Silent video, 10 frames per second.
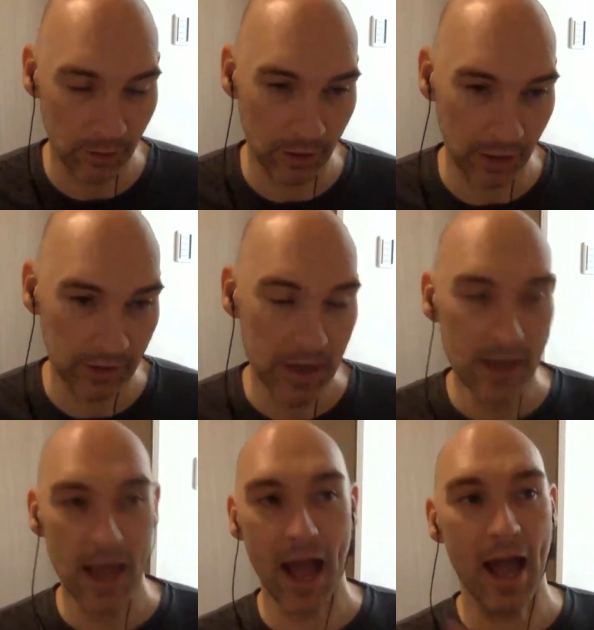go around.
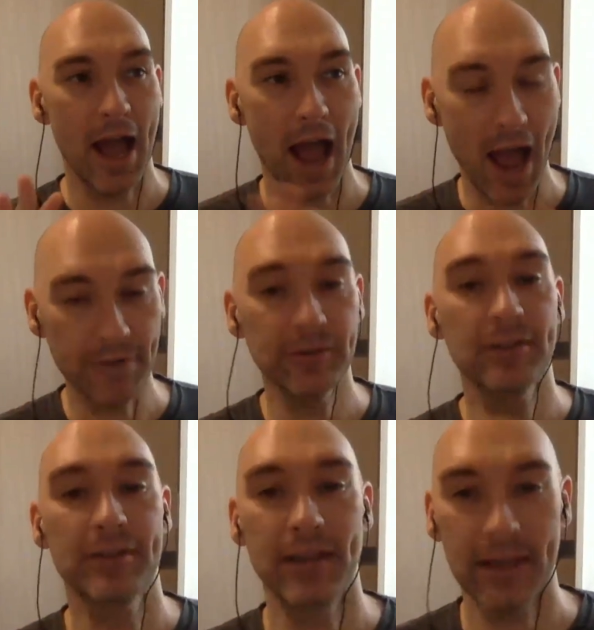
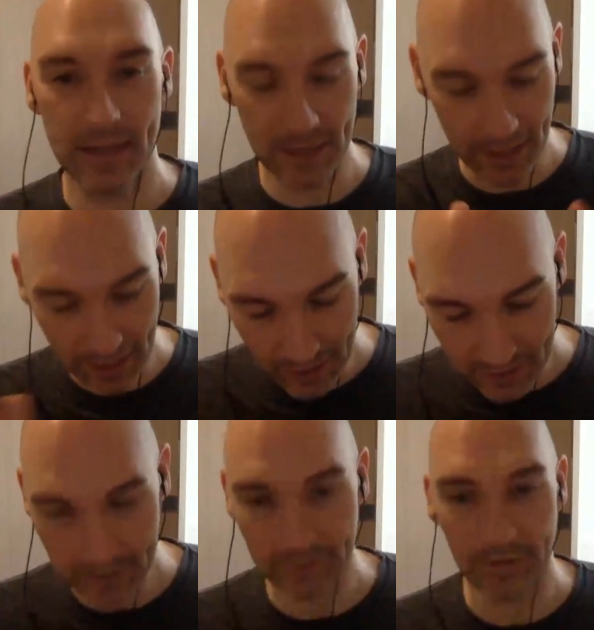Having said
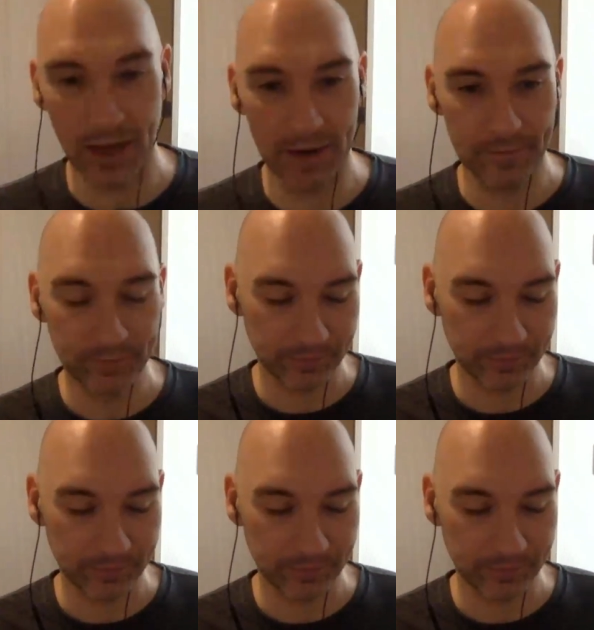any of that,